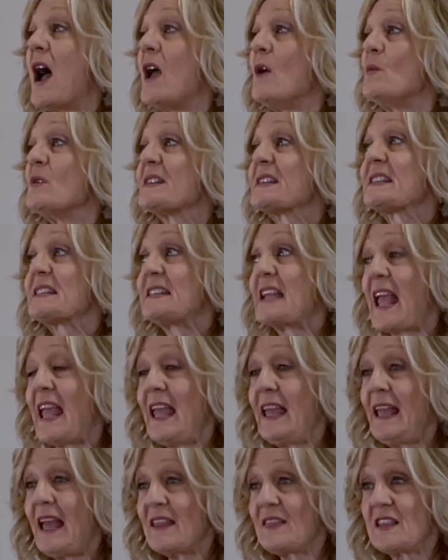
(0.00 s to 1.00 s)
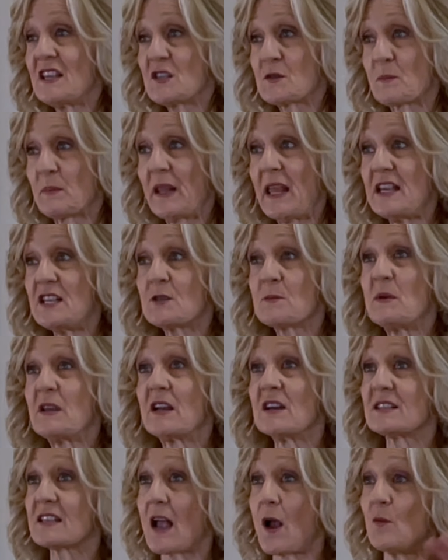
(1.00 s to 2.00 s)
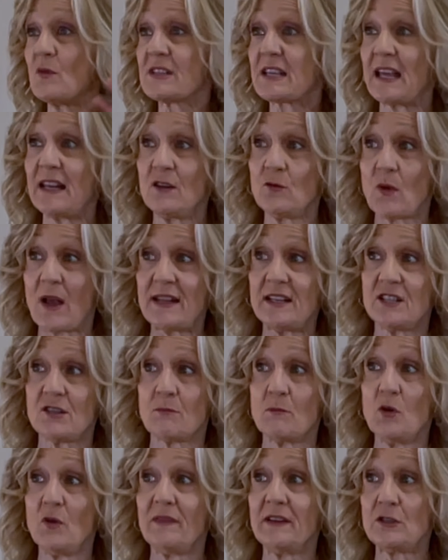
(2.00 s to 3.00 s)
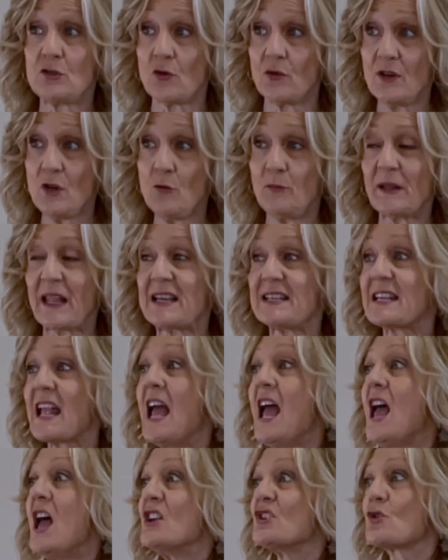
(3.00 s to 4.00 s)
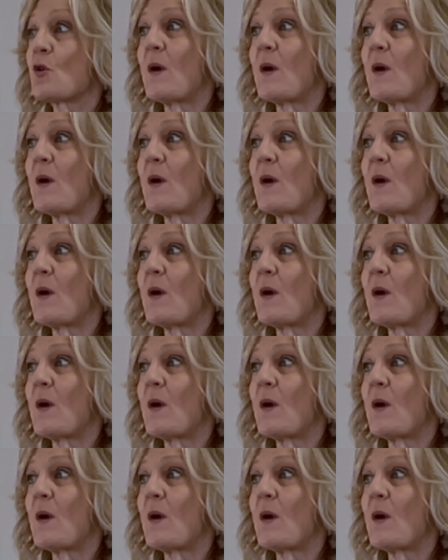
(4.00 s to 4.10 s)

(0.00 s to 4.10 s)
was staying at this place because I was getting ready to move into a new place. So I